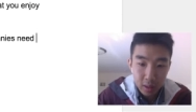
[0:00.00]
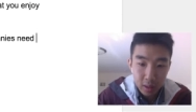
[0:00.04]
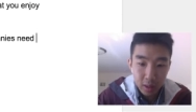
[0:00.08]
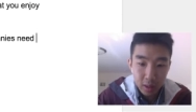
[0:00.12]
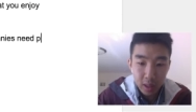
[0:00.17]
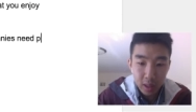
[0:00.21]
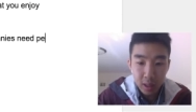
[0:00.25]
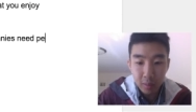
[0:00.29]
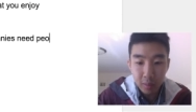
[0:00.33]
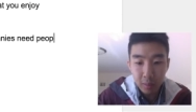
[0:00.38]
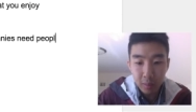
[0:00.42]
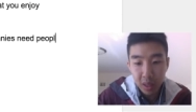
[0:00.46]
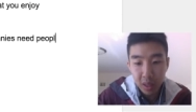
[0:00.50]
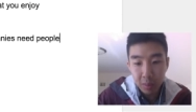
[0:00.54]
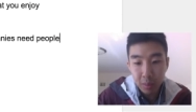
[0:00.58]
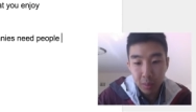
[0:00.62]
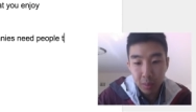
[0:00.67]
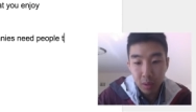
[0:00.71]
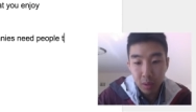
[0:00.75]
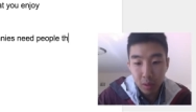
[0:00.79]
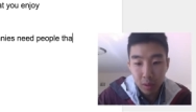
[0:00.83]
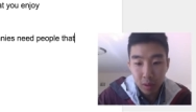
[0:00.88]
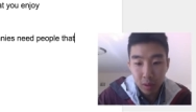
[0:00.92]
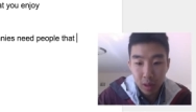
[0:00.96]
need
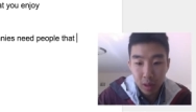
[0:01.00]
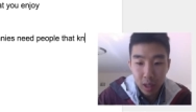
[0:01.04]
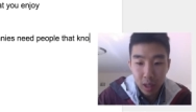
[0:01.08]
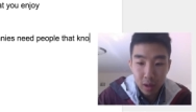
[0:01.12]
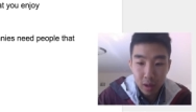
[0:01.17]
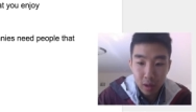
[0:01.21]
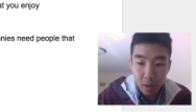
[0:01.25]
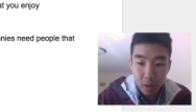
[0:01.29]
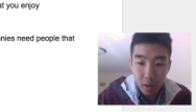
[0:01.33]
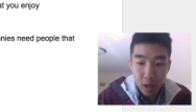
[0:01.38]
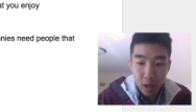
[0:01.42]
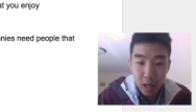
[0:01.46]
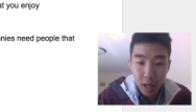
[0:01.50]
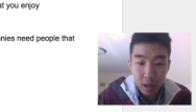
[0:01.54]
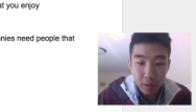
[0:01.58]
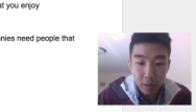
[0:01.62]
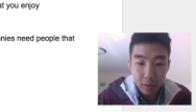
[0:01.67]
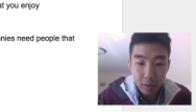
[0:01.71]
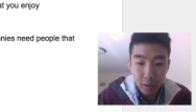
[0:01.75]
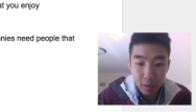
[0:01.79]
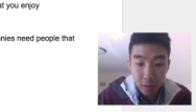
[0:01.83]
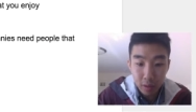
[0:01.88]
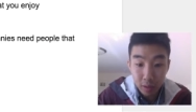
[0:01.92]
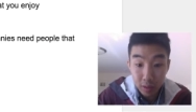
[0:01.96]
people that know how
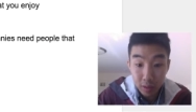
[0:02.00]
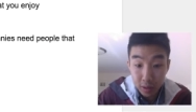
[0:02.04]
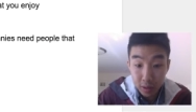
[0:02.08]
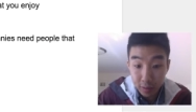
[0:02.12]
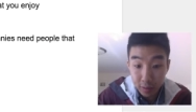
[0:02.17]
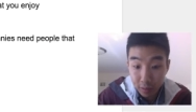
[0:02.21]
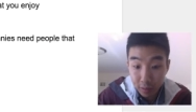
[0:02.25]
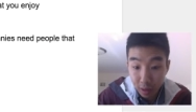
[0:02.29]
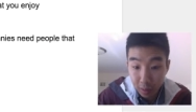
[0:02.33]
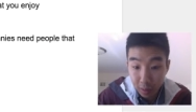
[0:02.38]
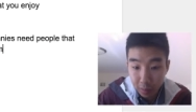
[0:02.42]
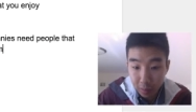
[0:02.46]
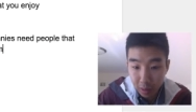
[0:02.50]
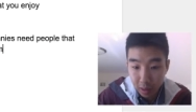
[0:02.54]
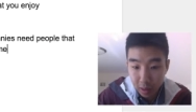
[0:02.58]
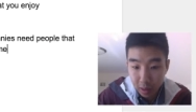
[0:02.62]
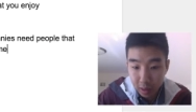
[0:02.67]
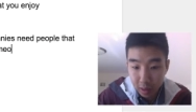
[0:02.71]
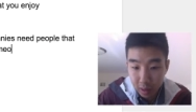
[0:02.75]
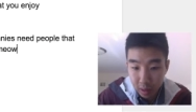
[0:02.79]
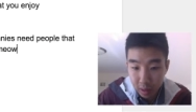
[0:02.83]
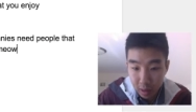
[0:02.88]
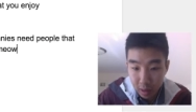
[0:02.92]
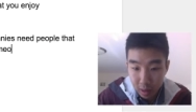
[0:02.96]
to use a
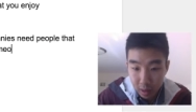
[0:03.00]
framework.